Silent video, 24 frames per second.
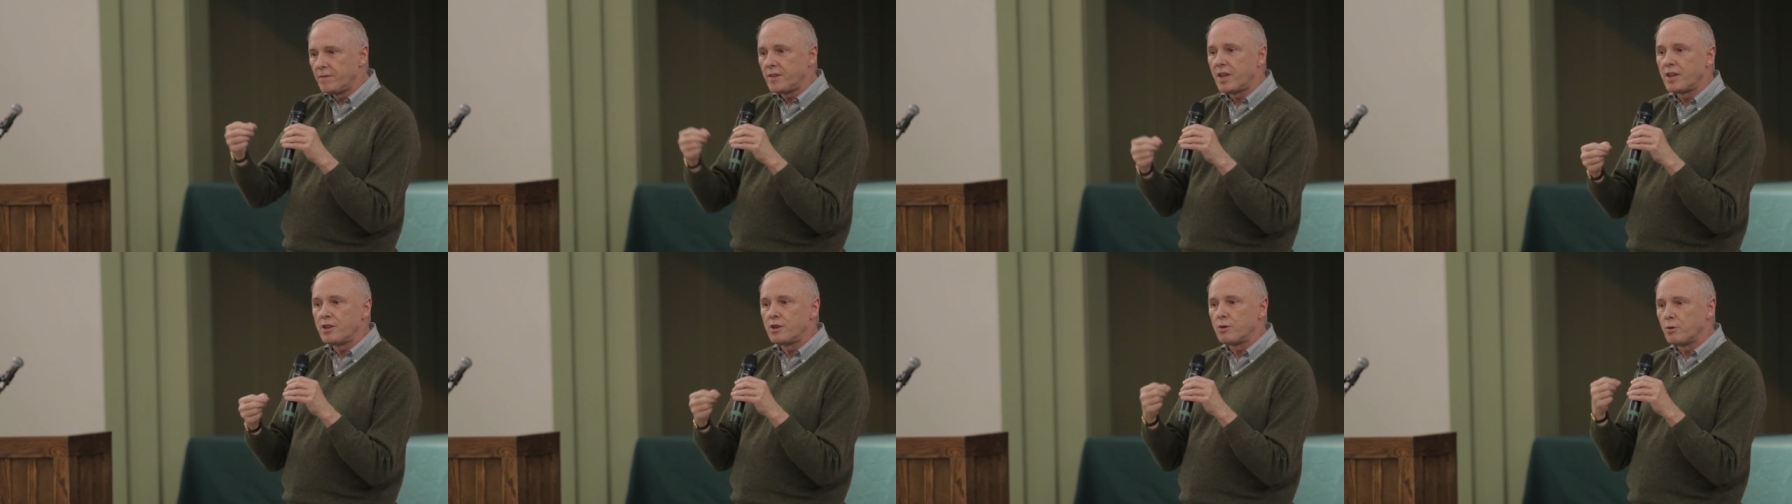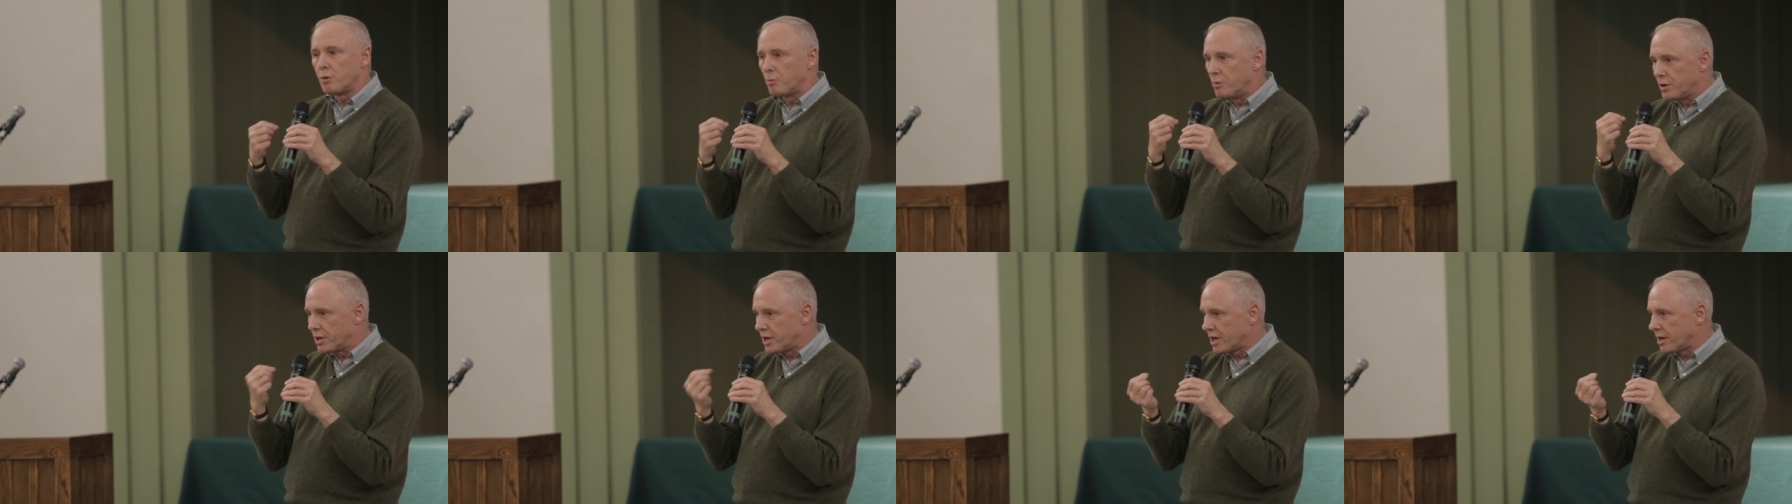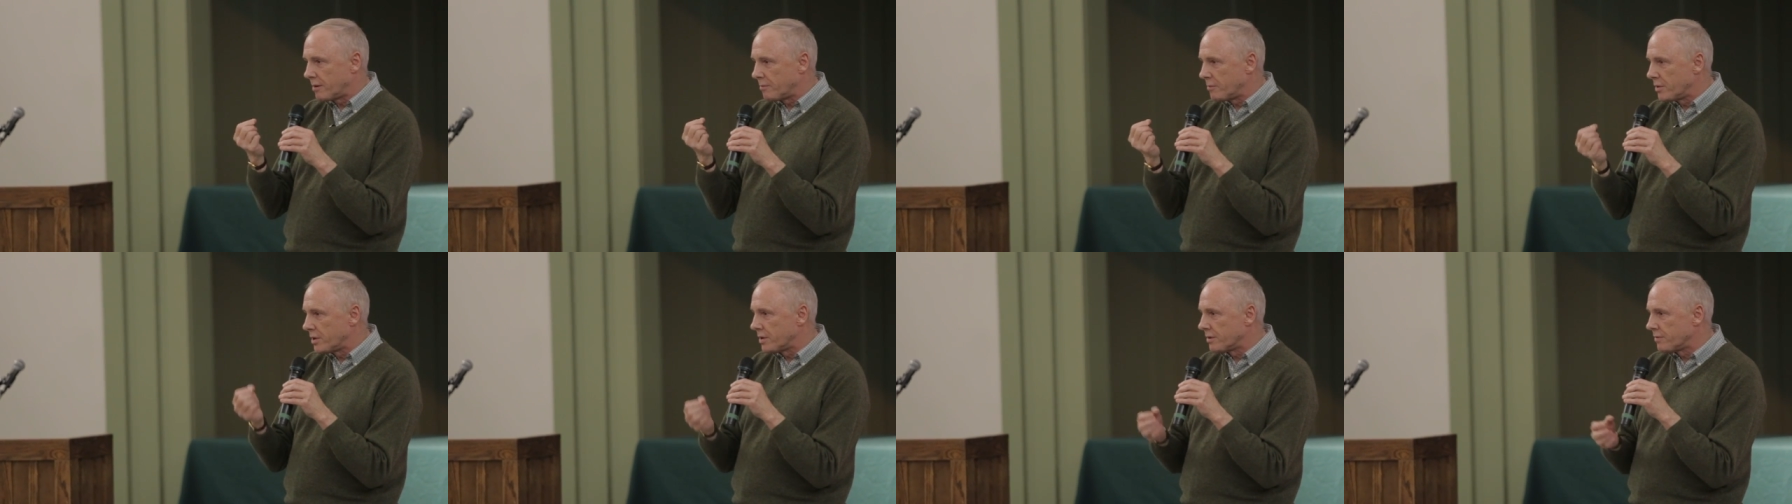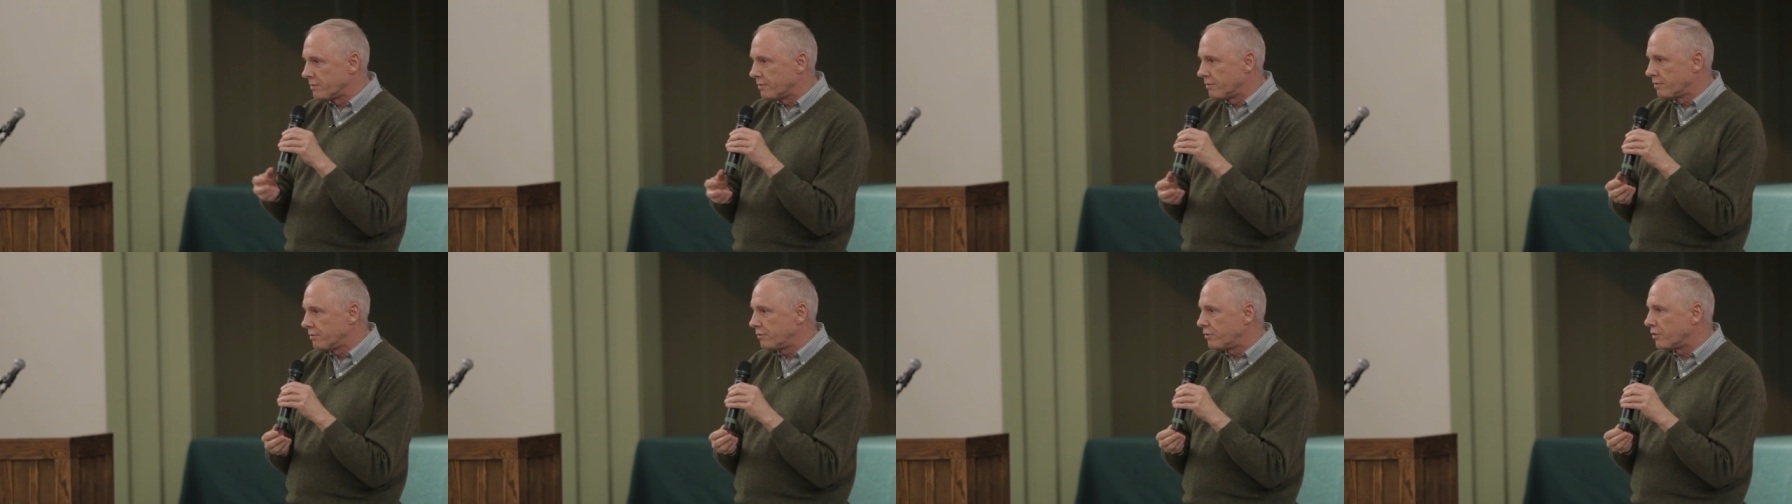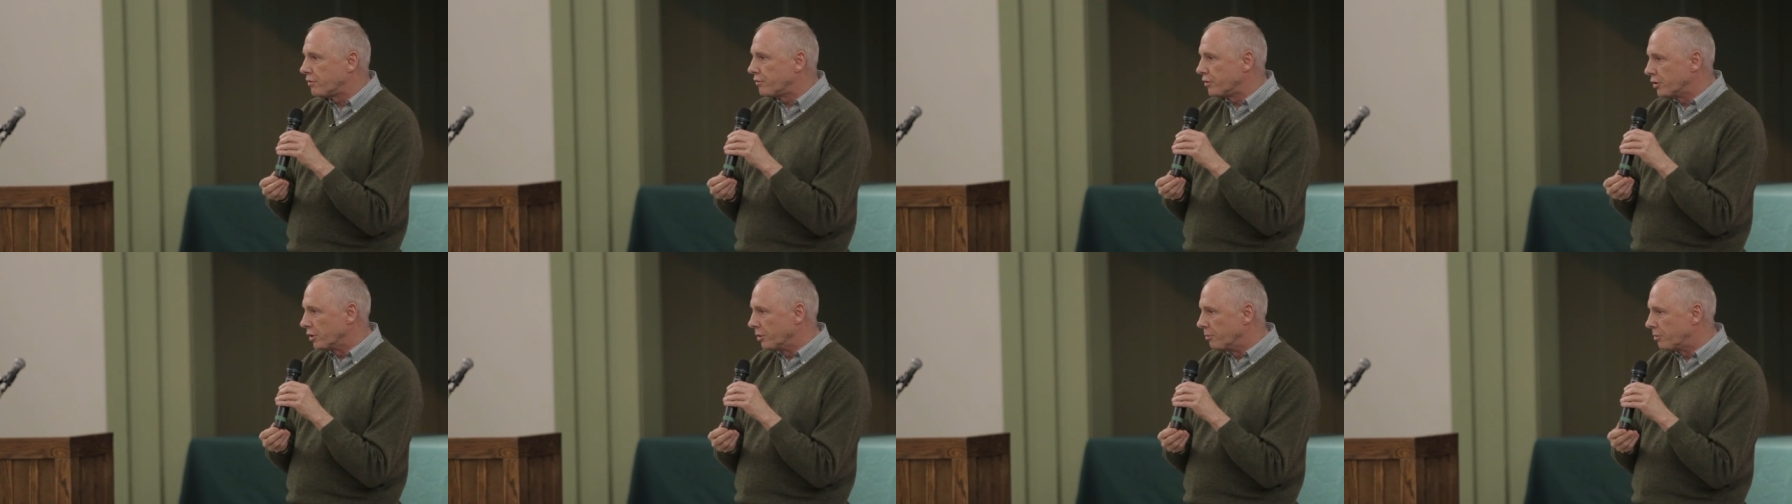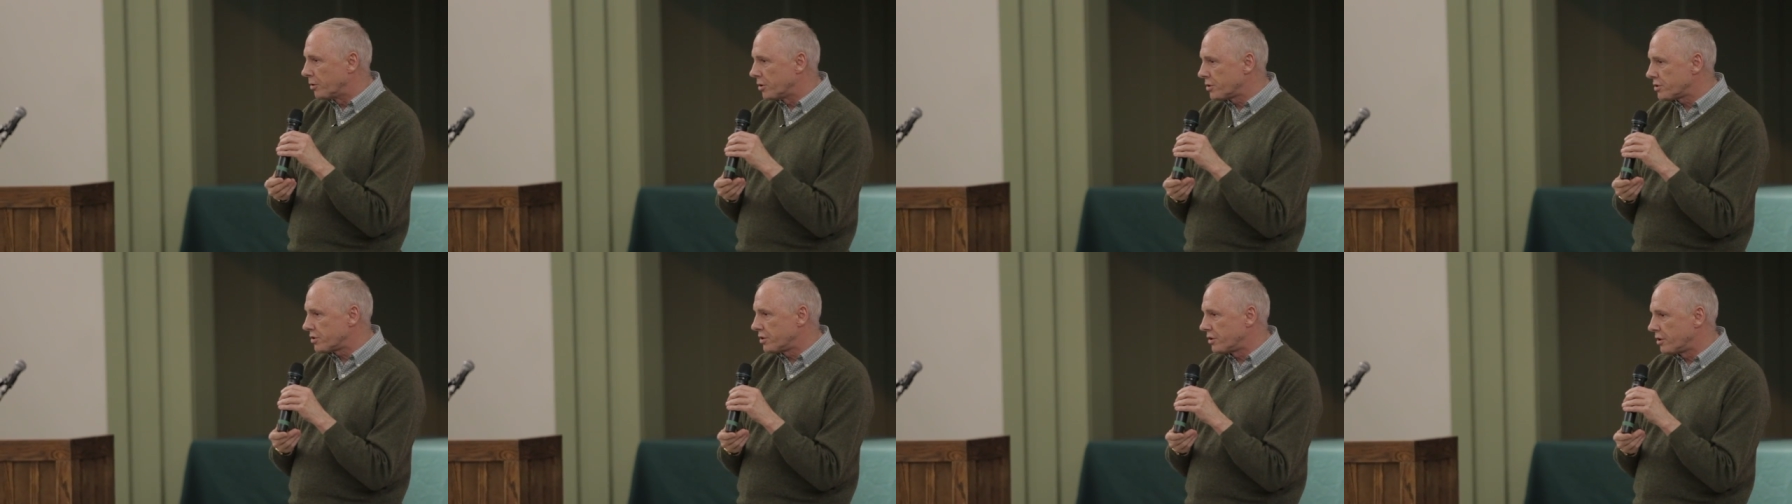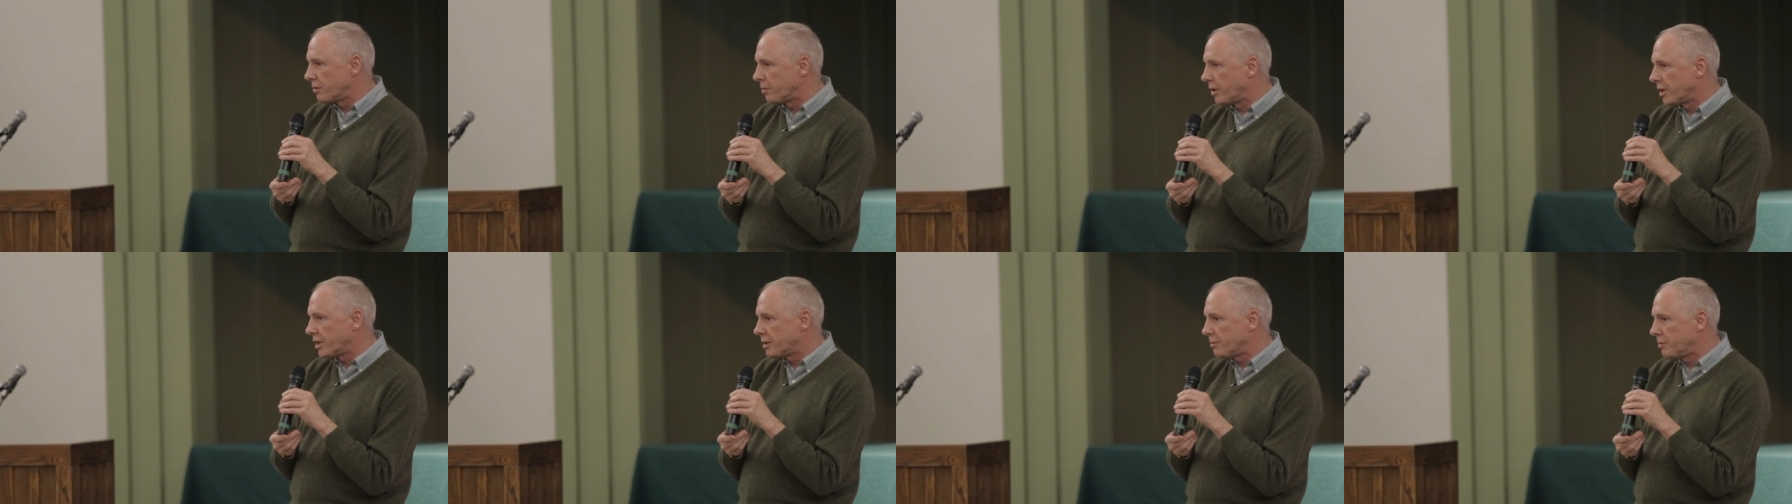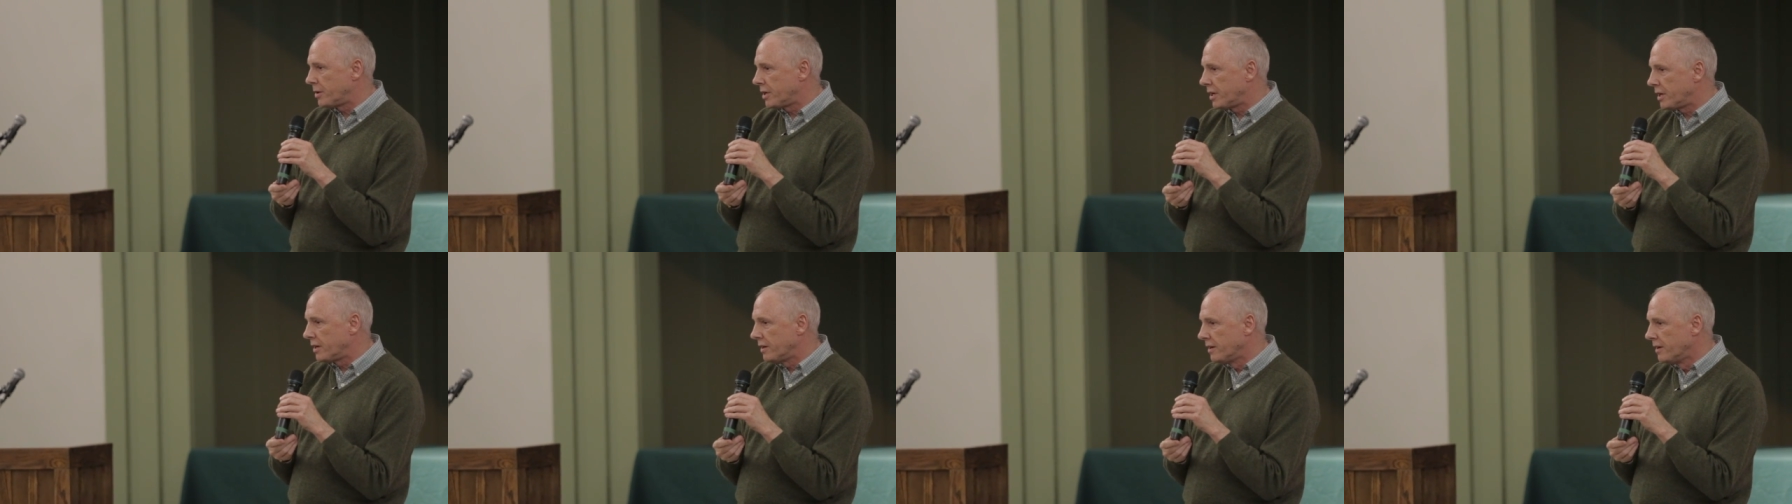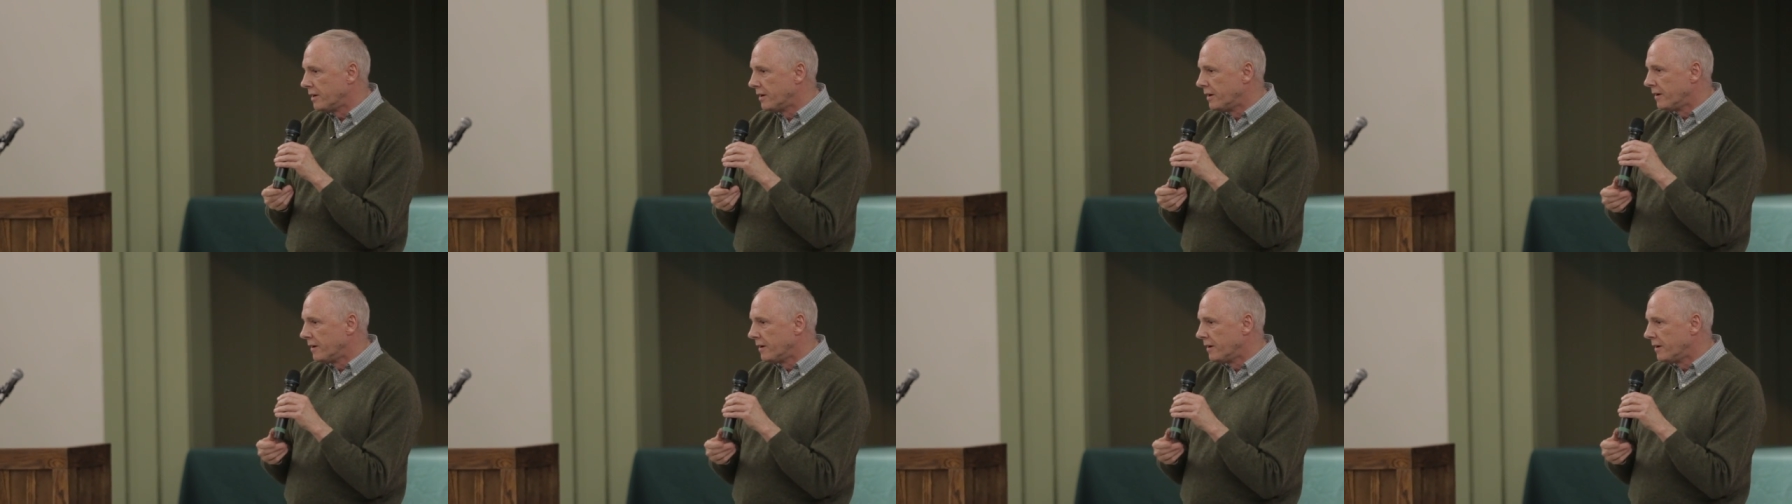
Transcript: and you will become the fulfilled person you want to be.